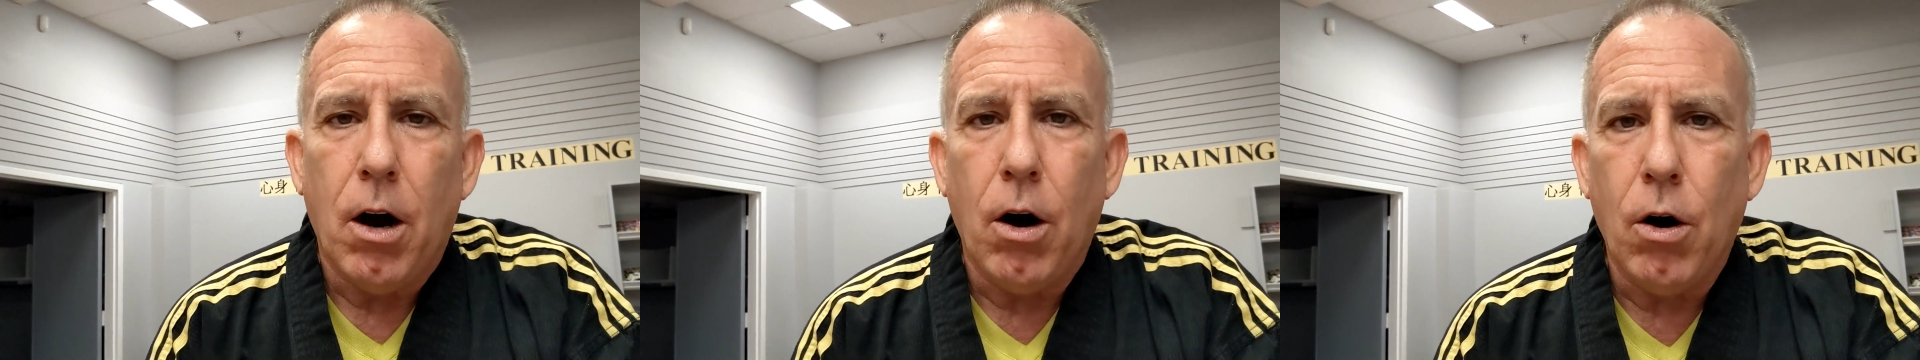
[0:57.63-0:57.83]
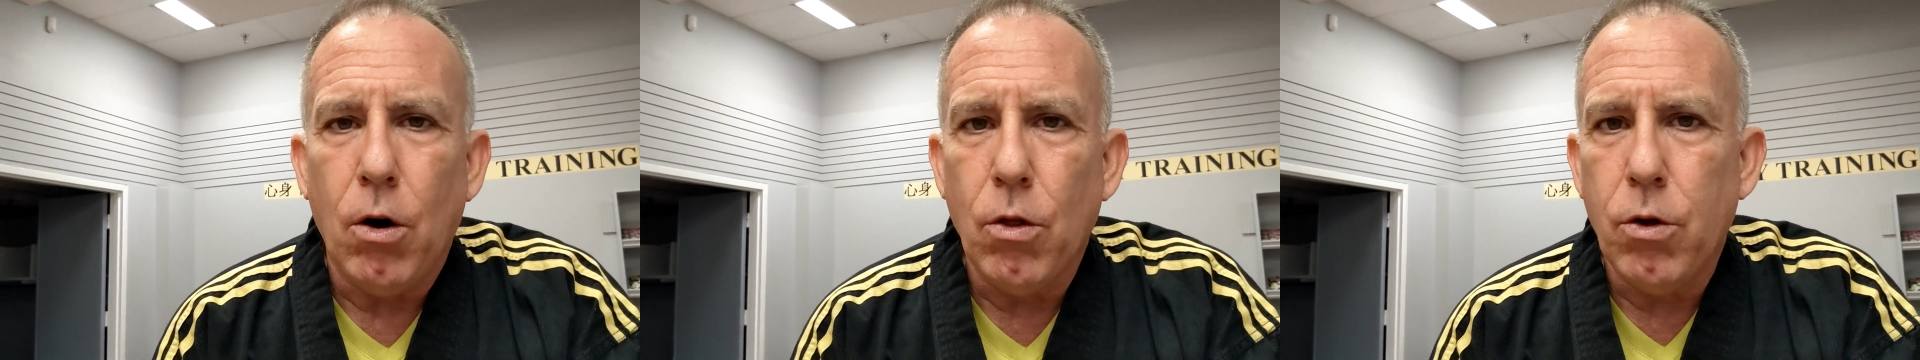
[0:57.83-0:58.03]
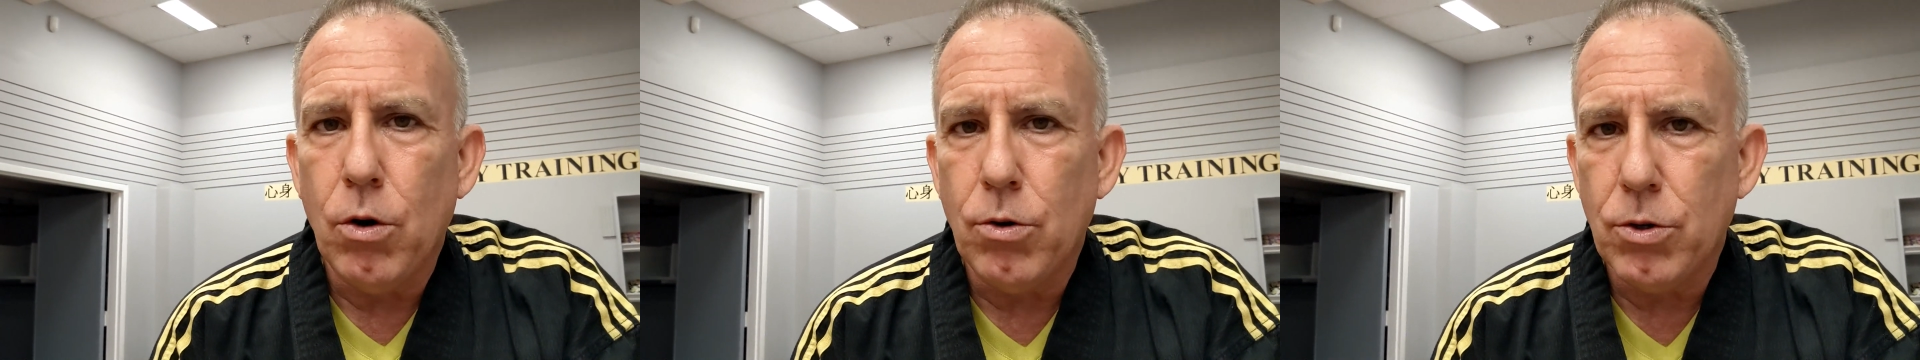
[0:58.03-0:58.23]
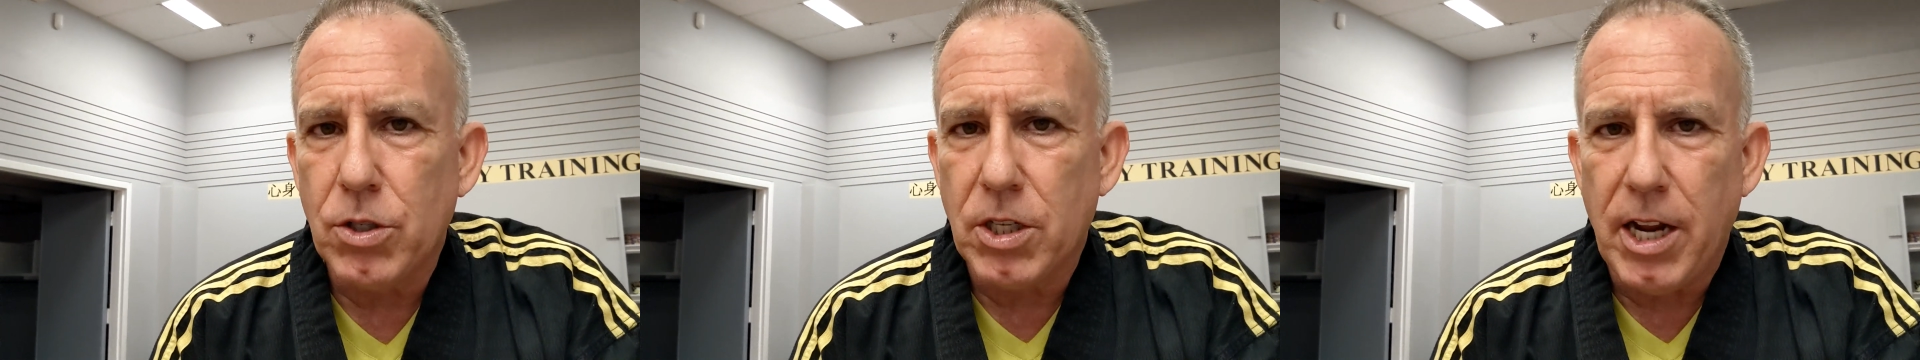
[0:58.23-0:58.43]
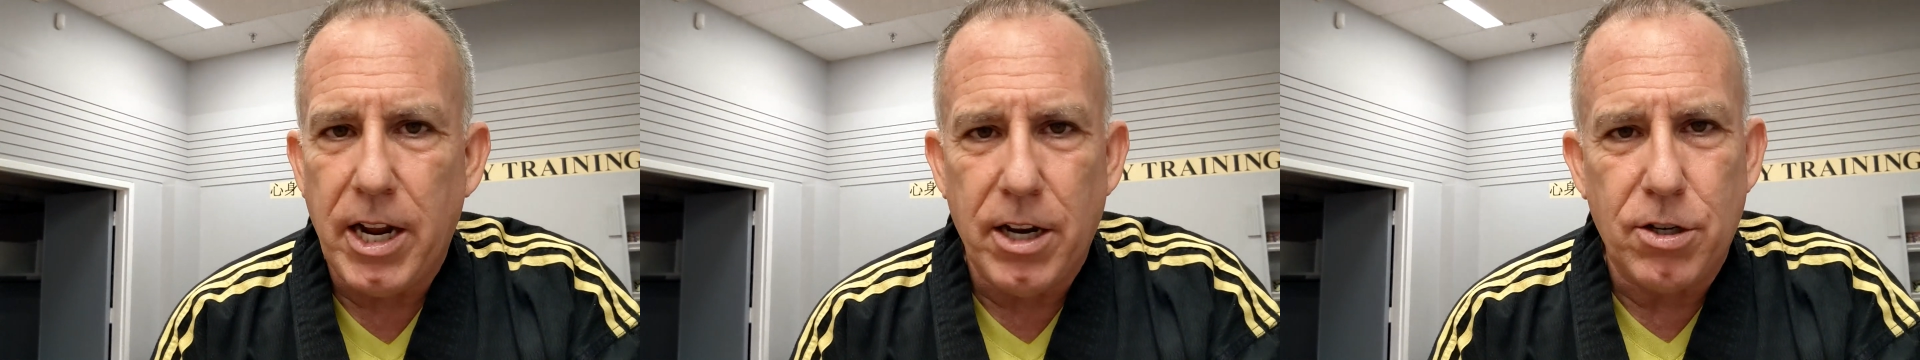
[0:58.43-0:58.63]
All
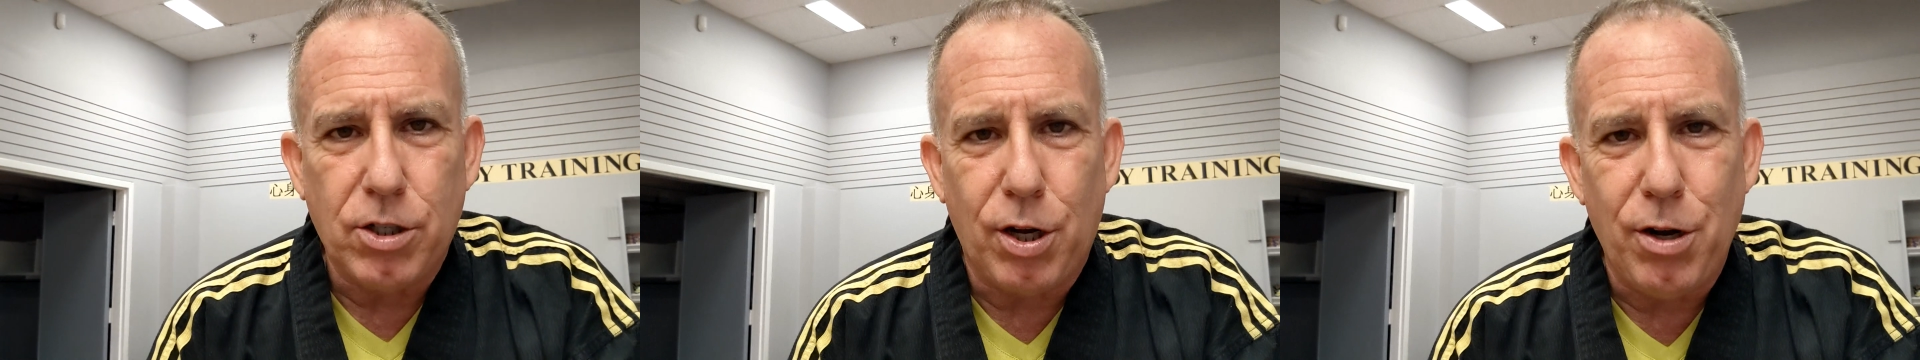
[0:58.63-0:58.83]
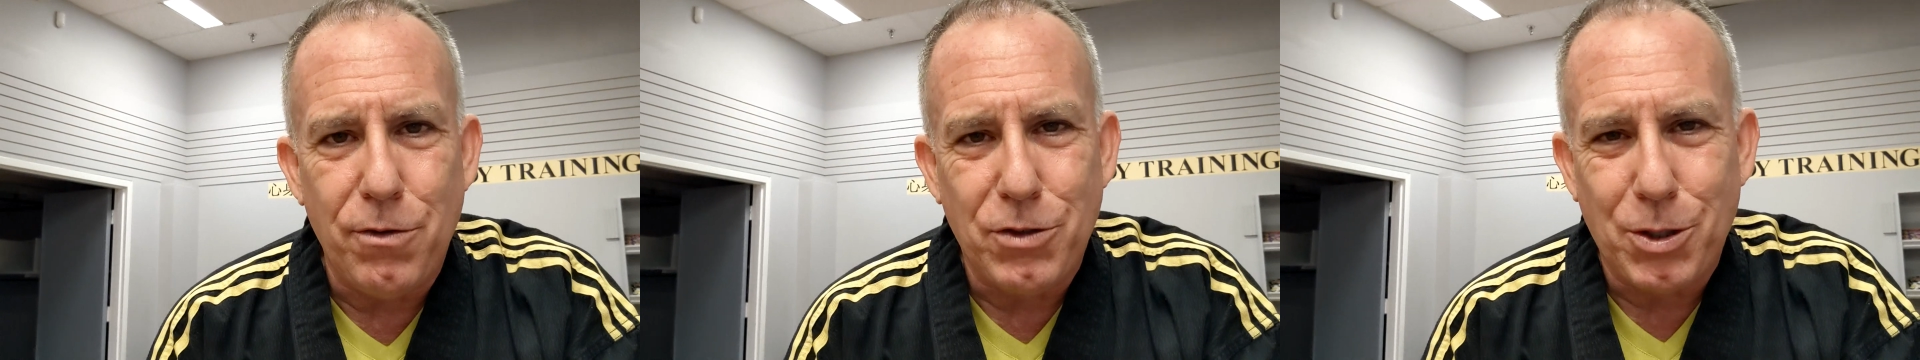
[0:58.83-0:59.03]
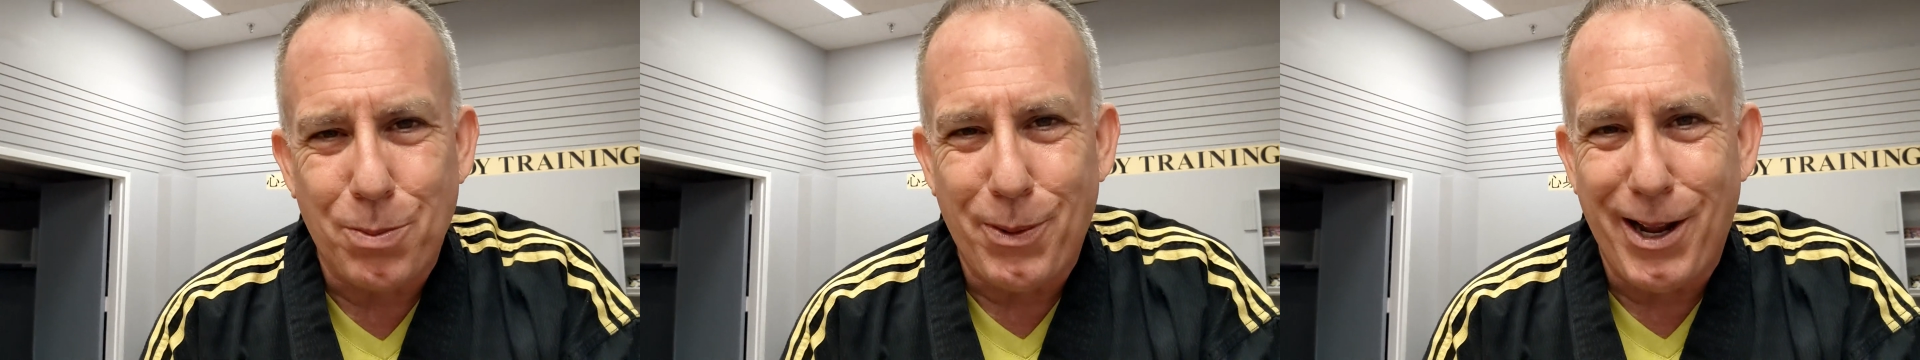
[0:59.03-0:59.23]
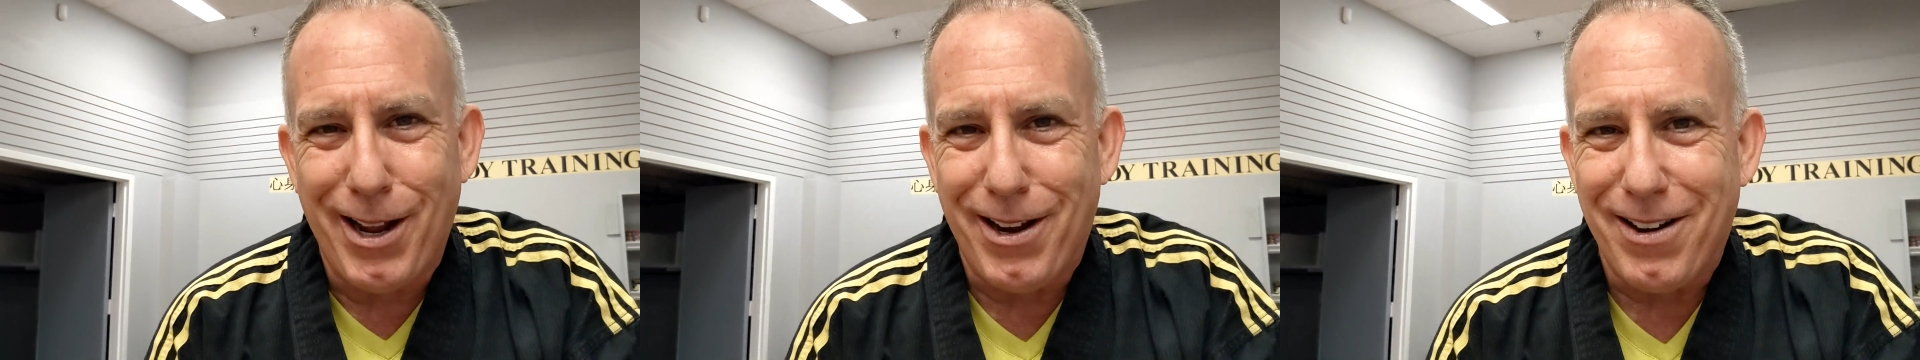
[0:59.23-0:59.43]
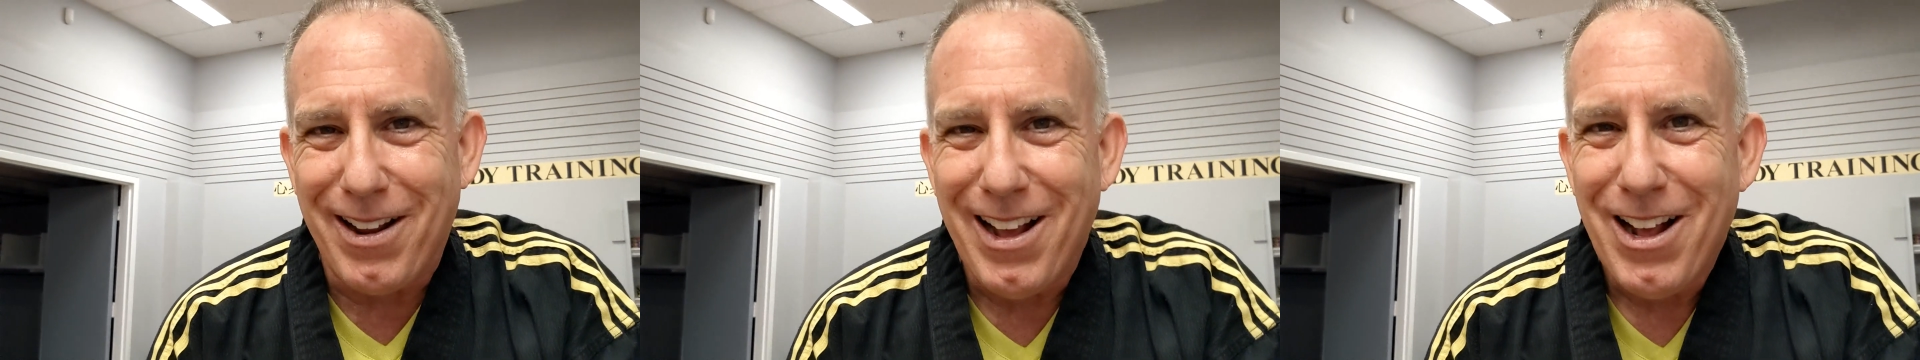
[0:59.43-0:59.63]
those days you've
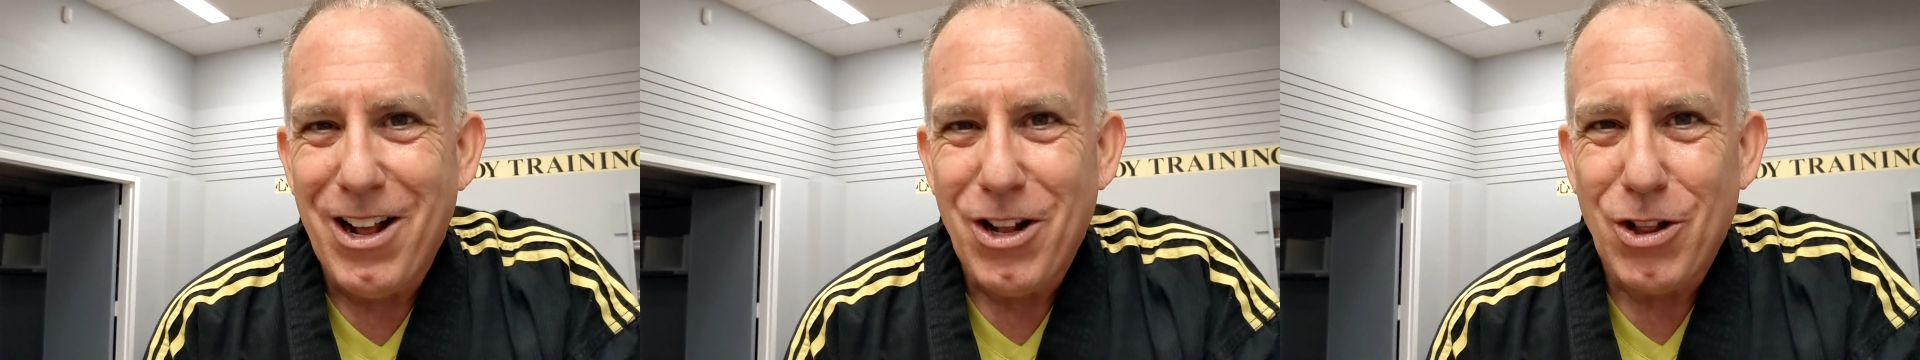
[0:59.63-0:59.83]
spent